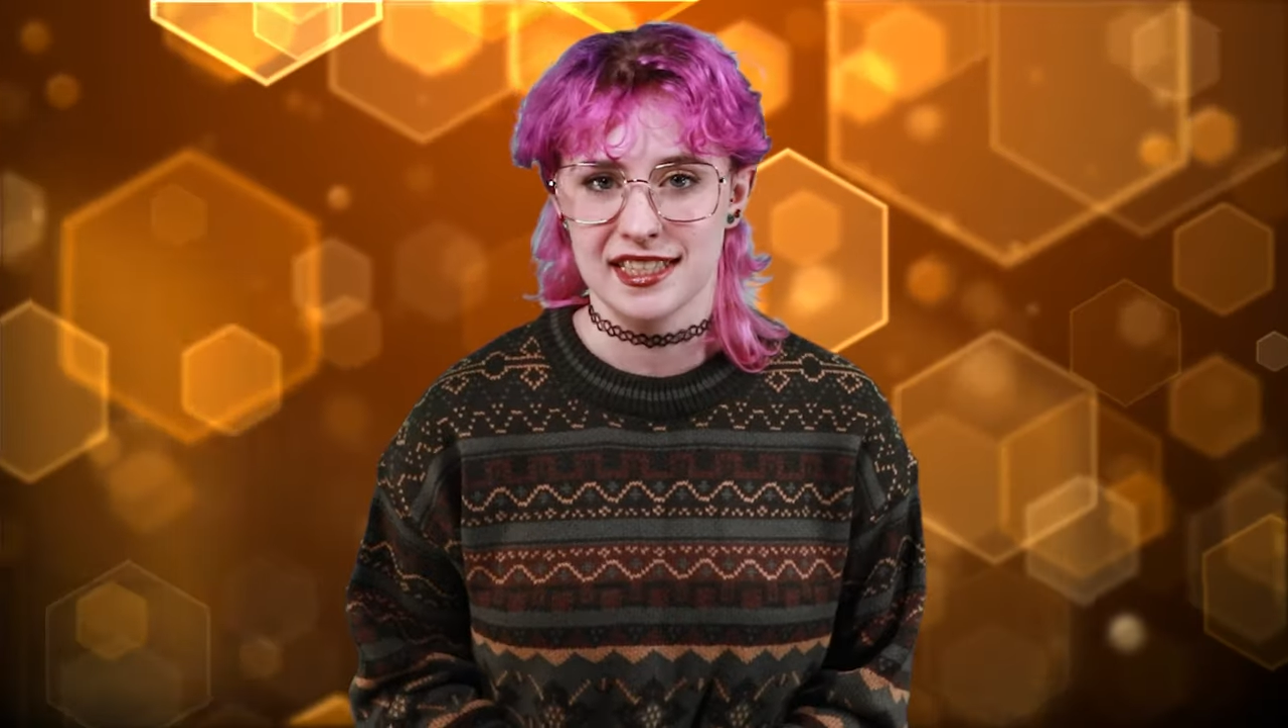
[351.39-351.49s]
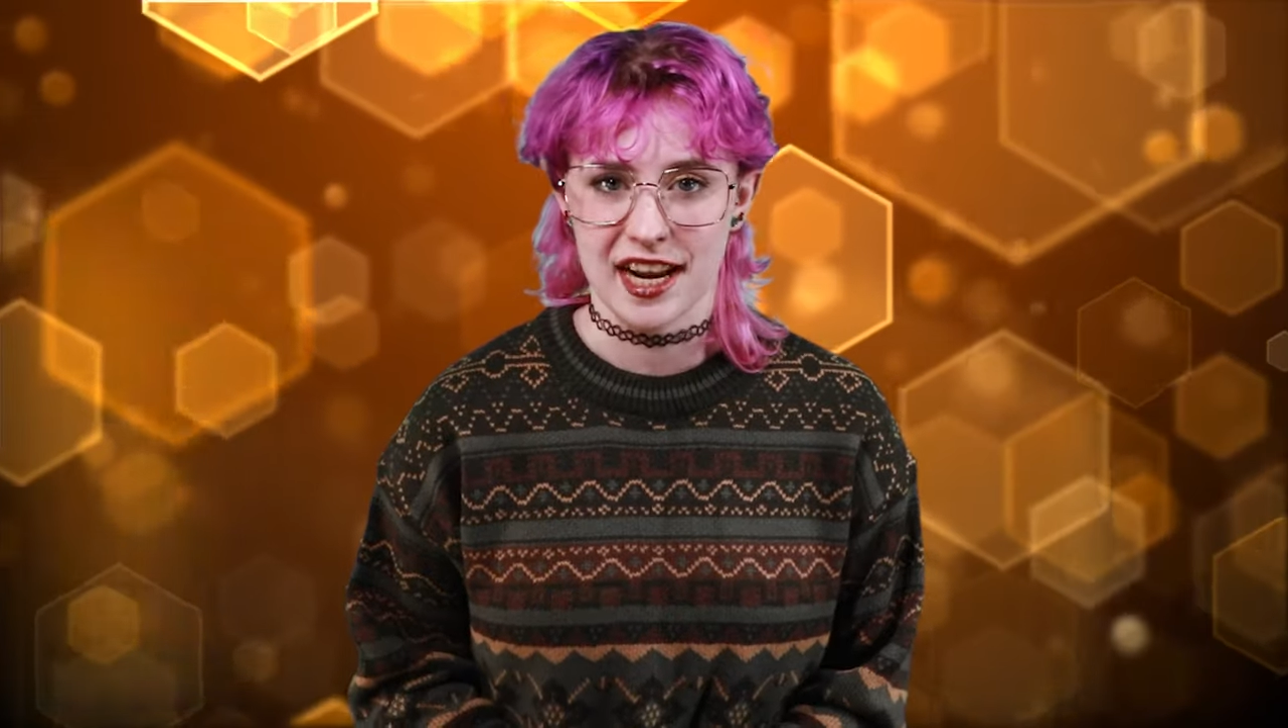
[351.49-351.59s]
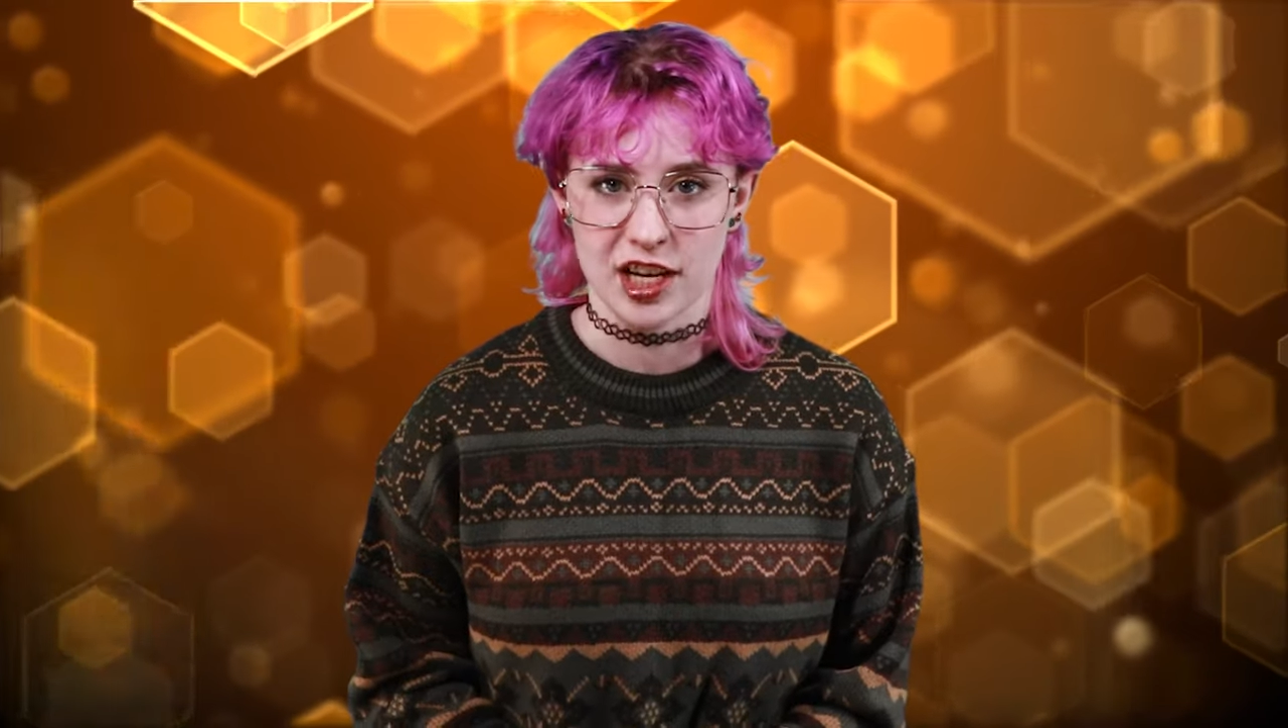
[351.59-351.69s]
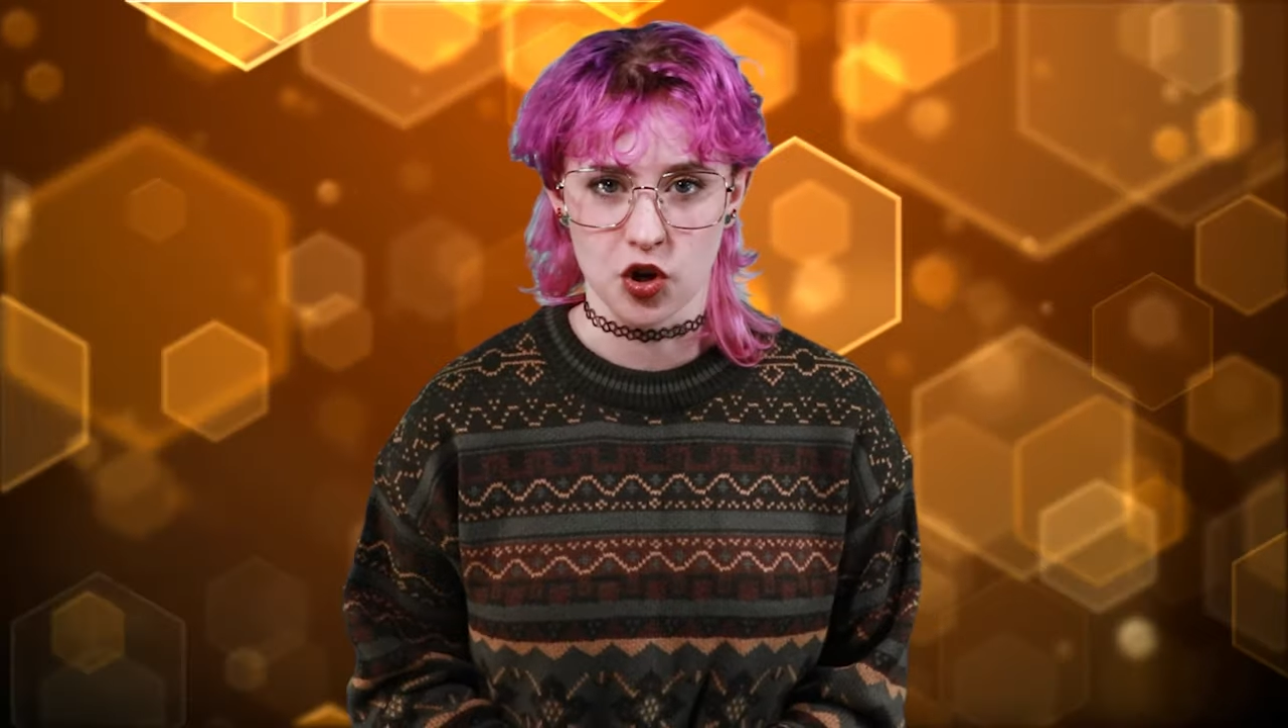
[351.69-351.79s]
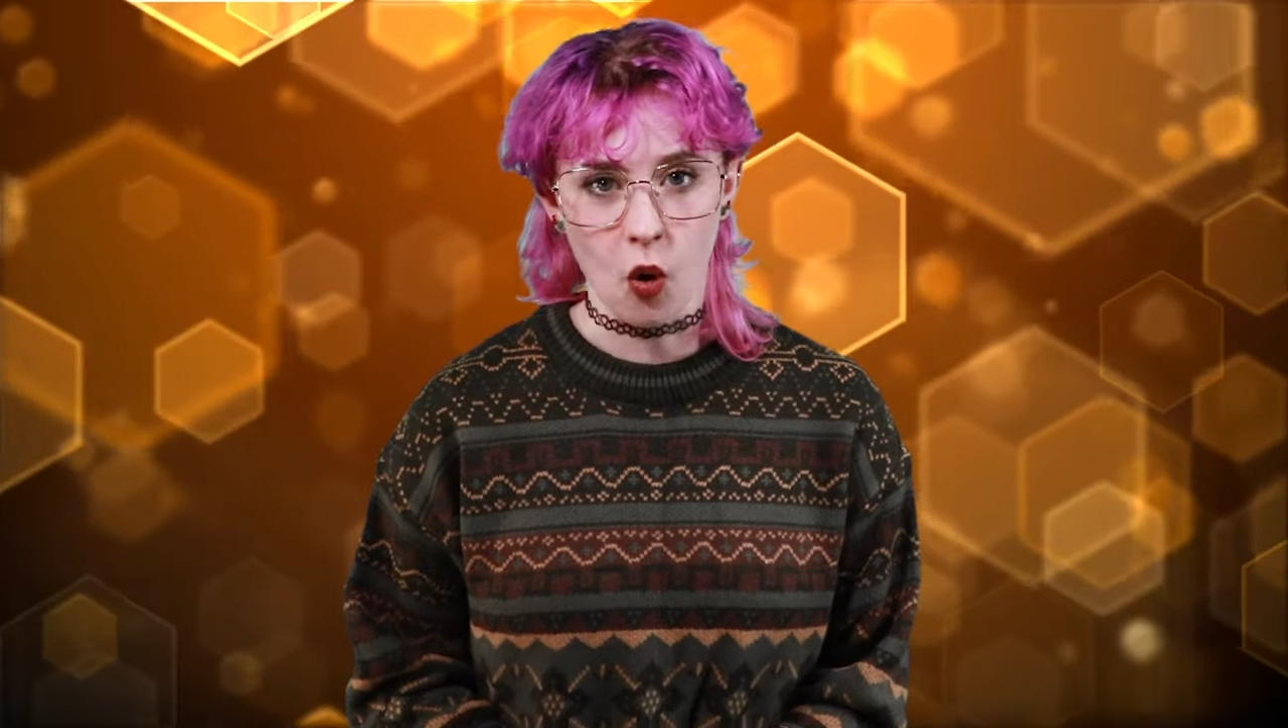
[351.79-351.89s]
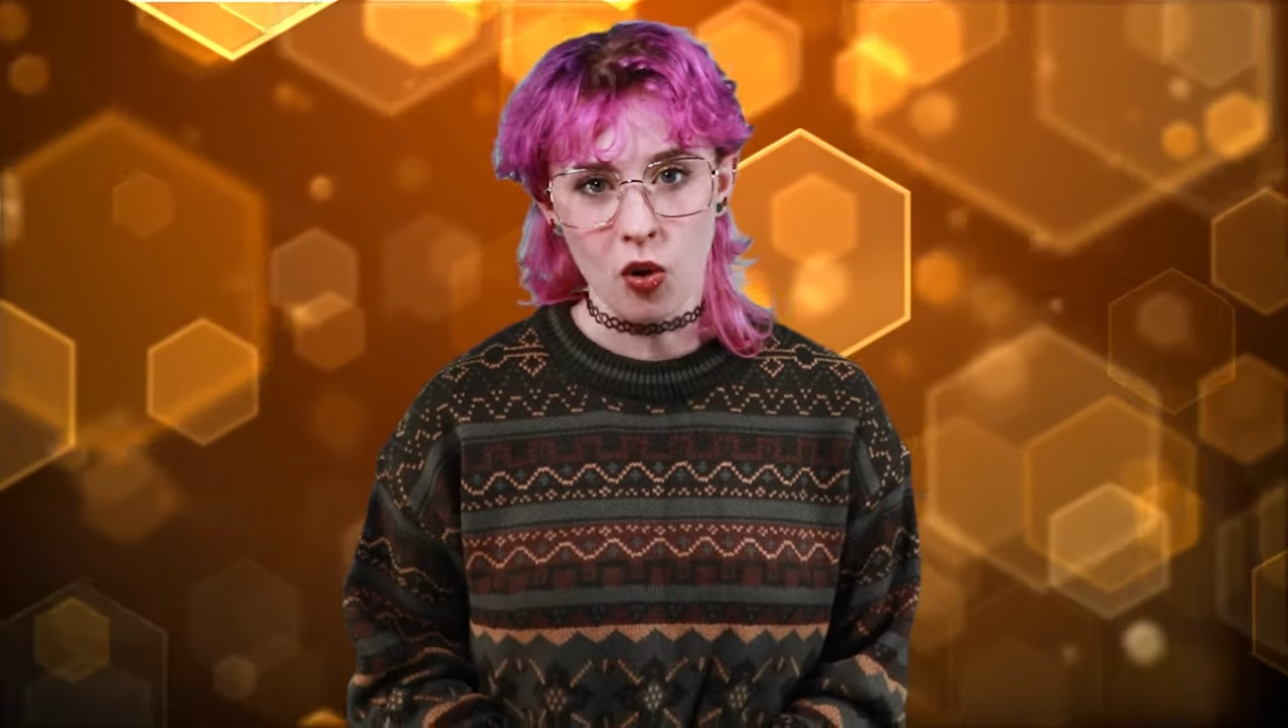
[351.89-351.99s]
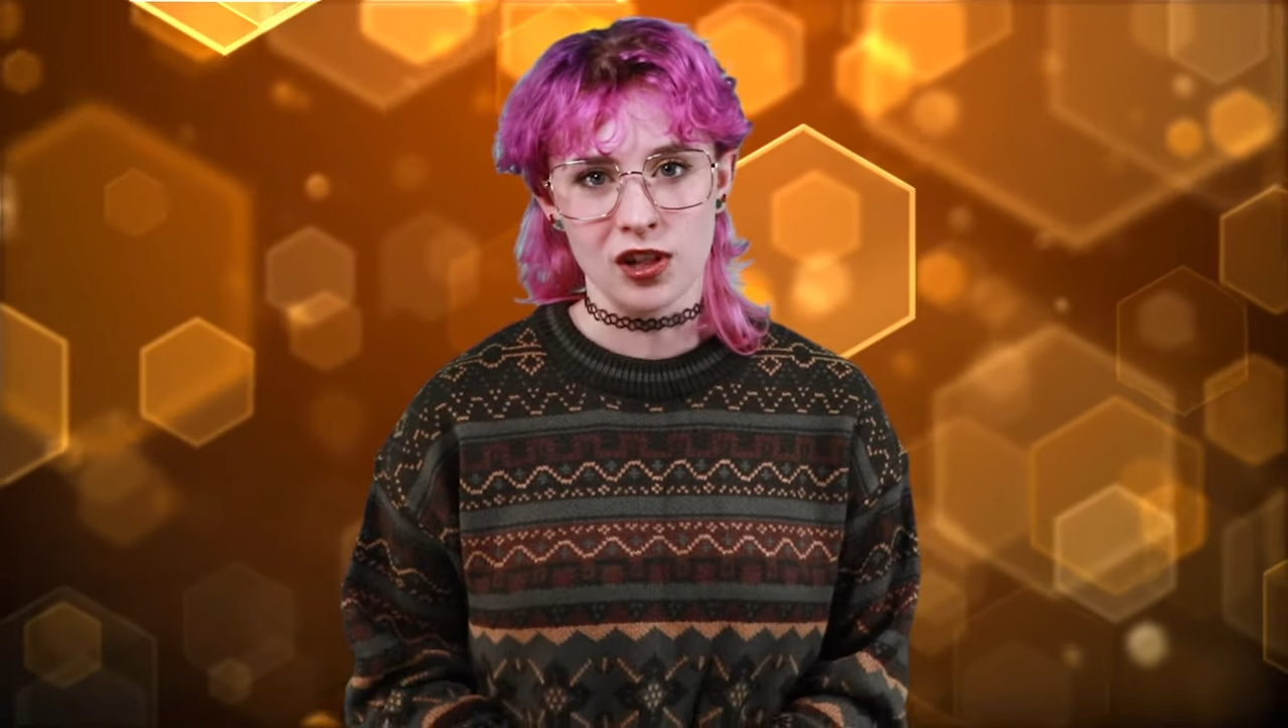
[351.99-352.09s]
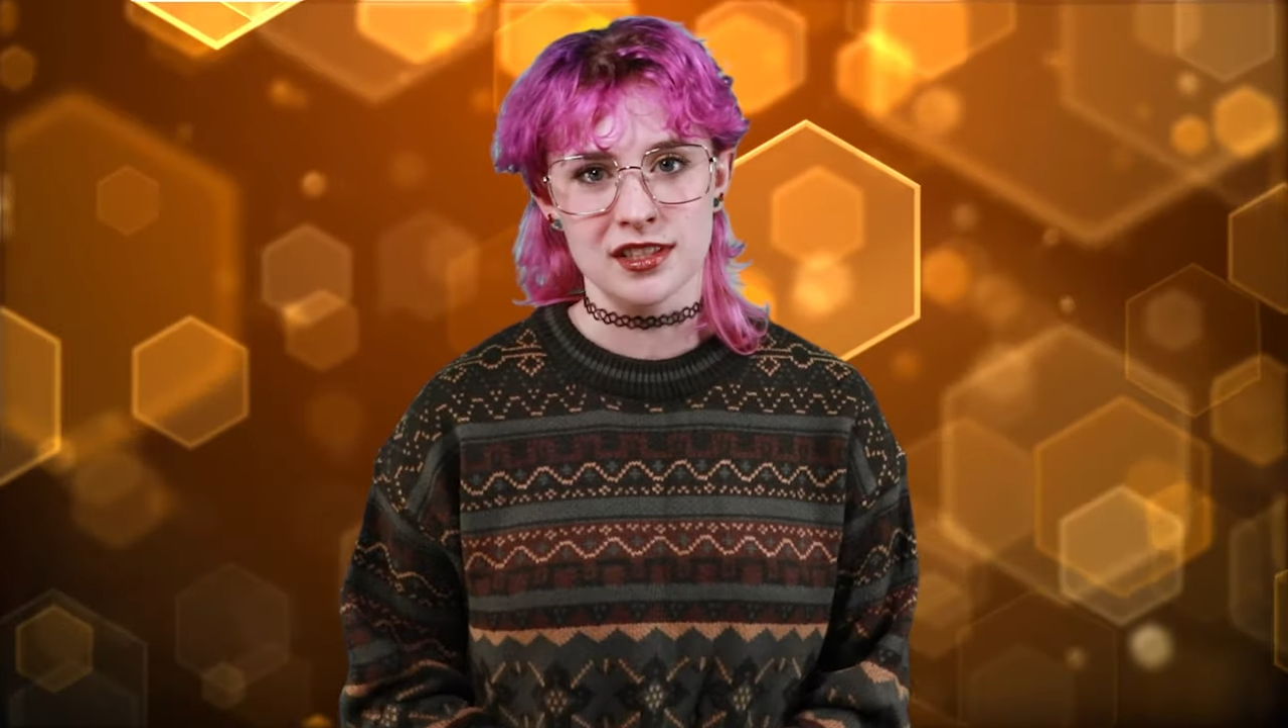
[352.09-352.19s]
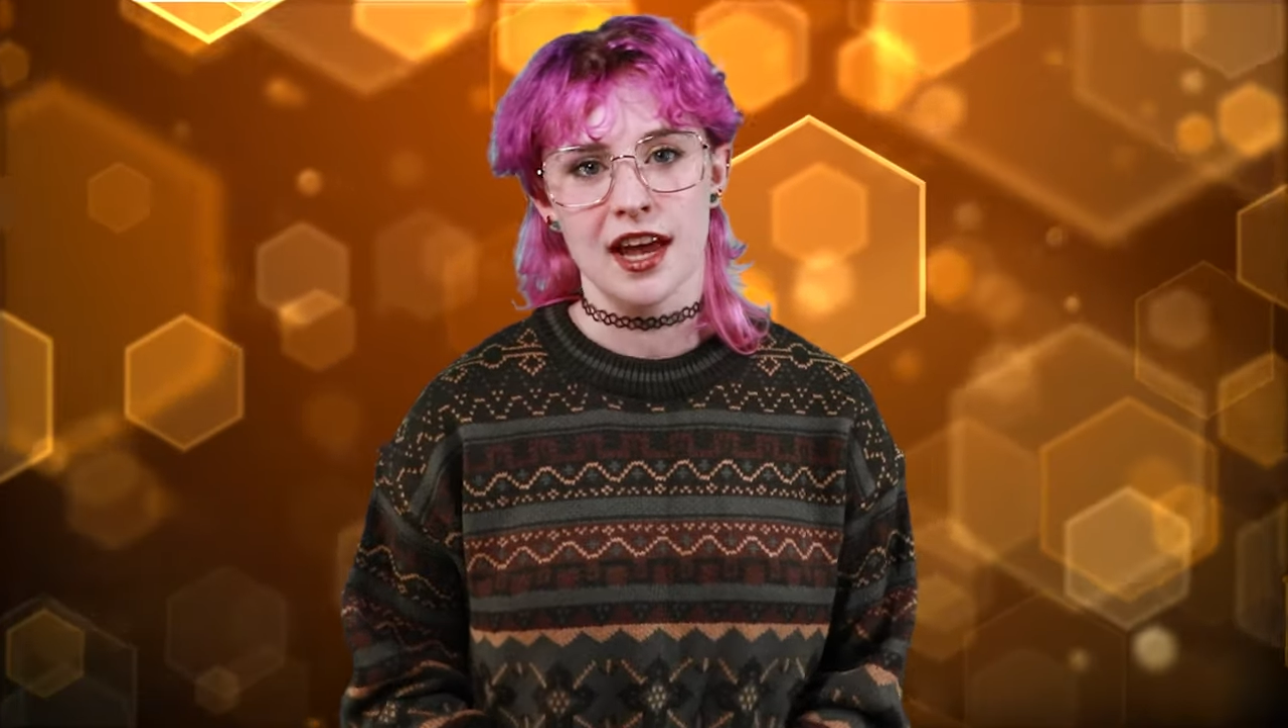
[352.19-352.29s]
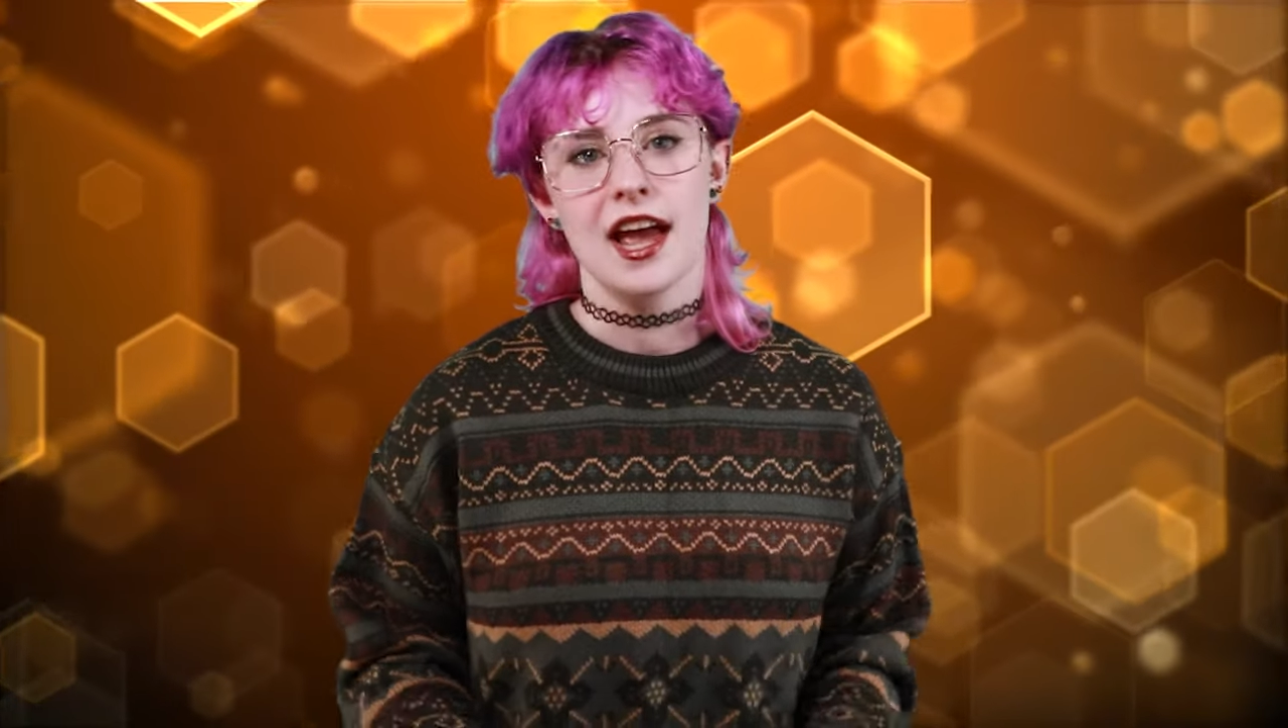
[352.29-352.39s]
days old